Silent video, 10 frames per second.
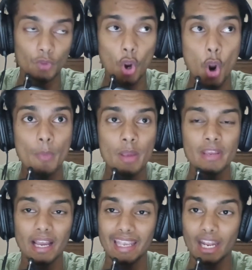or maybe
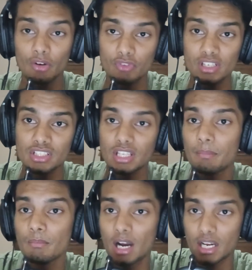I can risk
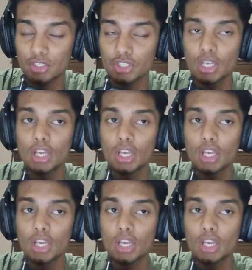some marks